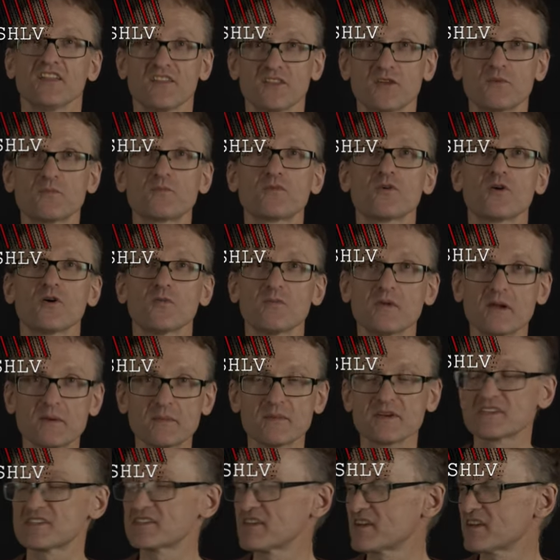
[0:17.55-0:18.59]
The
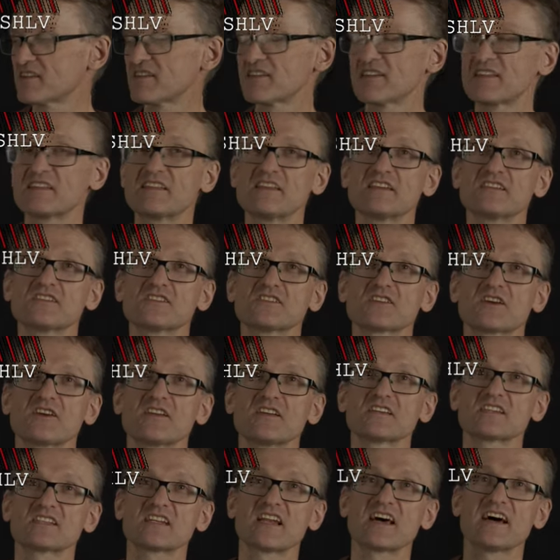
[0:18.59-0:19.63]
problem is that this is going
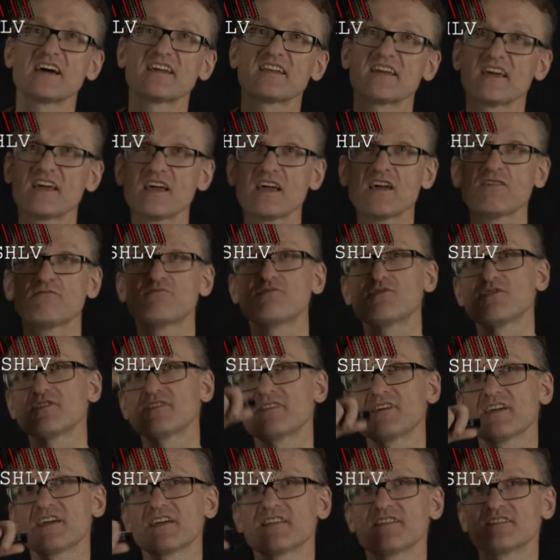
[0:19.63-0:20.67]
to slide
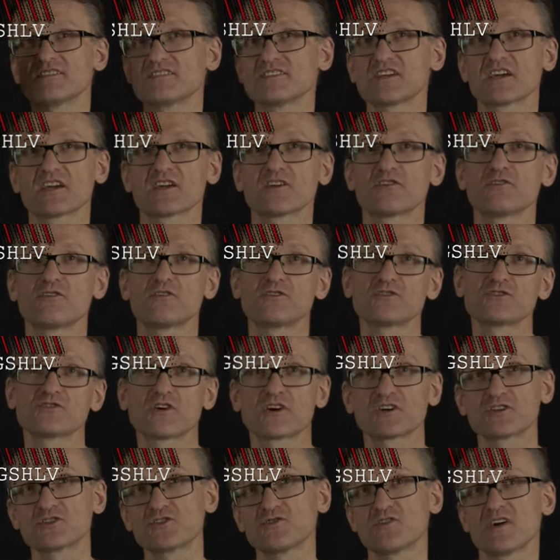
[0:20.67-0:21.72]
everything in the secondary
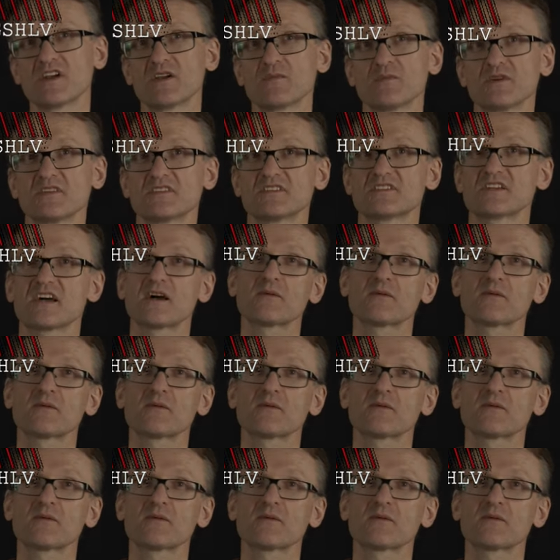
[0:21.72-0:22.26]
structure elements.